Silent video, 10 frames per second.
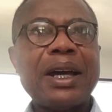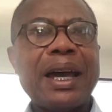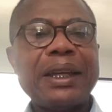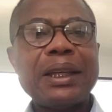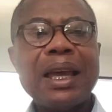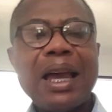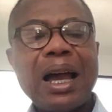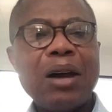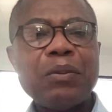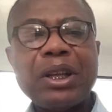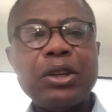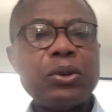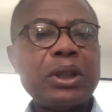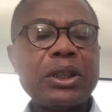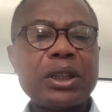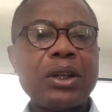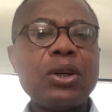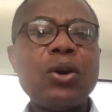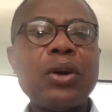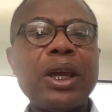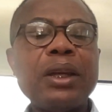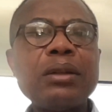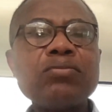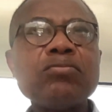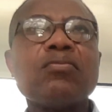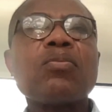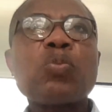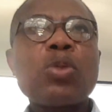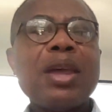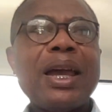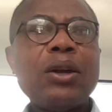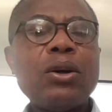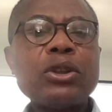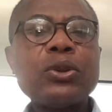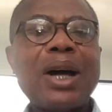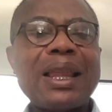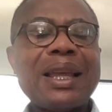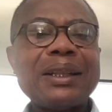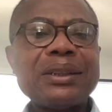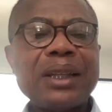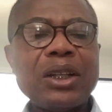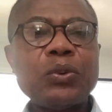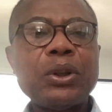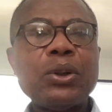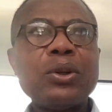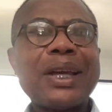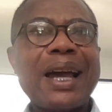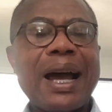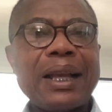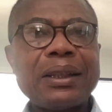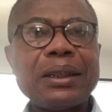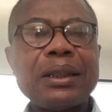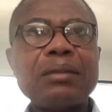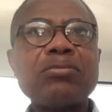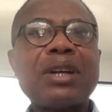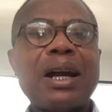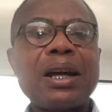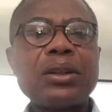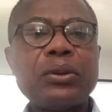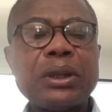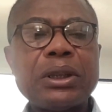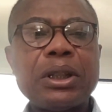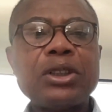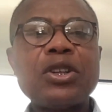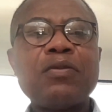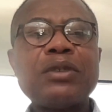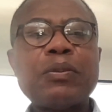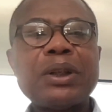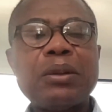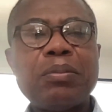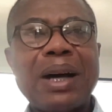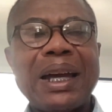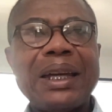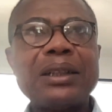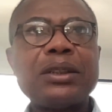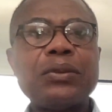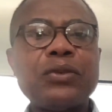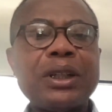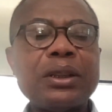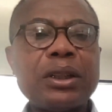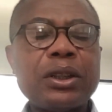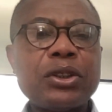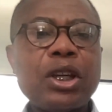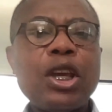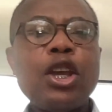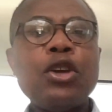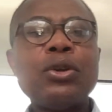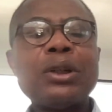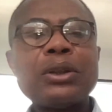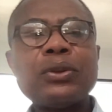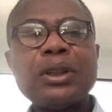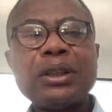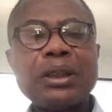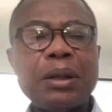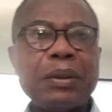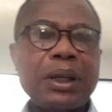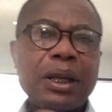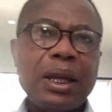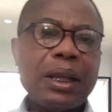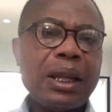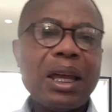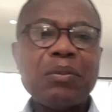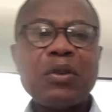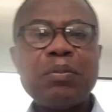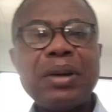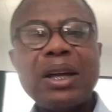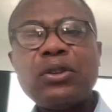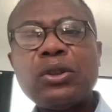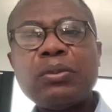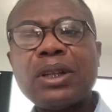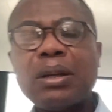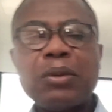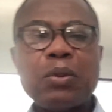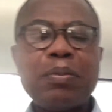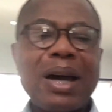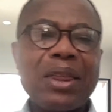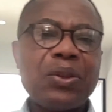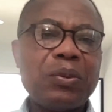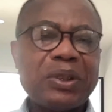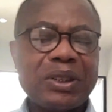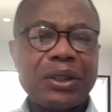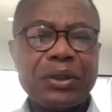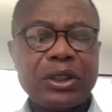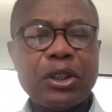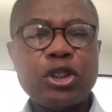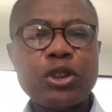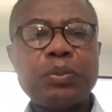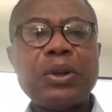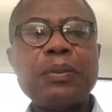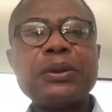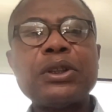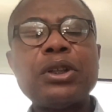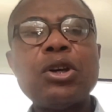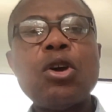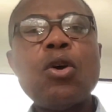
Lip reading: height, how many units can go in. And also at that stage, we look at characteristics of typical buyers and renters in order to determine the number of bedrooms, the number of bathrooms, is a residential property,